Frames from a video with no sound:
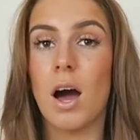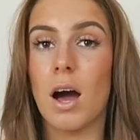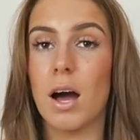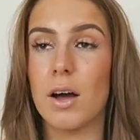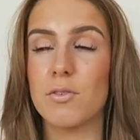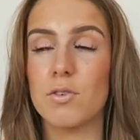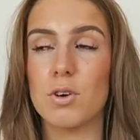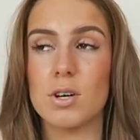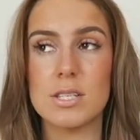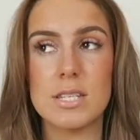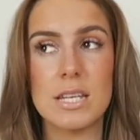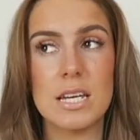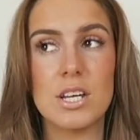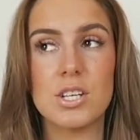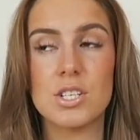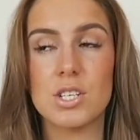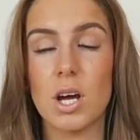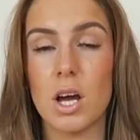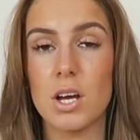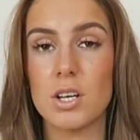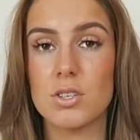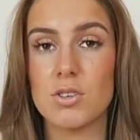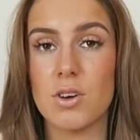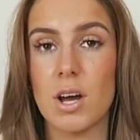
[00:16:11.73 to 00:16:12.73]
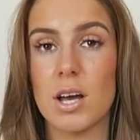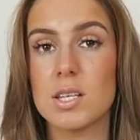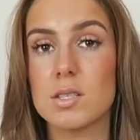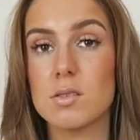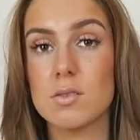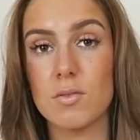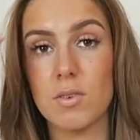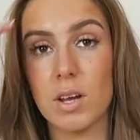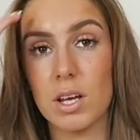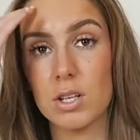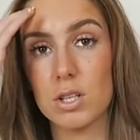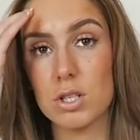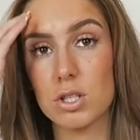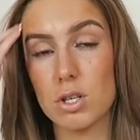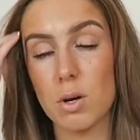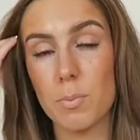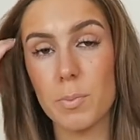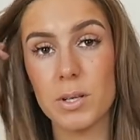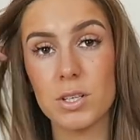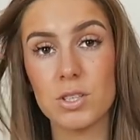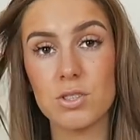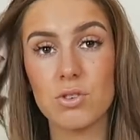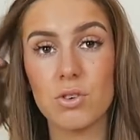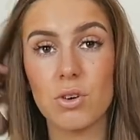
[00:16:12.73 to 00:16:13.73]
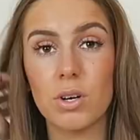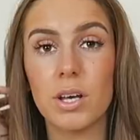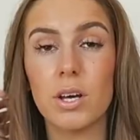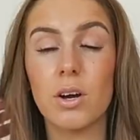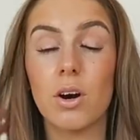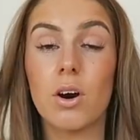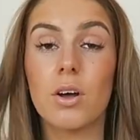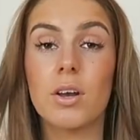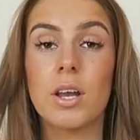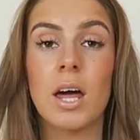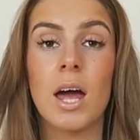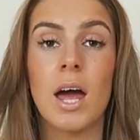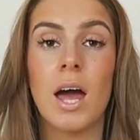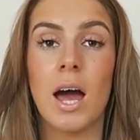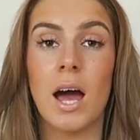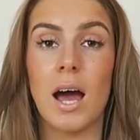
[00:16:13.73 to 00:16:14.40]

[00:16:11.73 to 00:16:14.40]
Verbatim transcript: I've got a t-shirt dress with like a shopping trolley on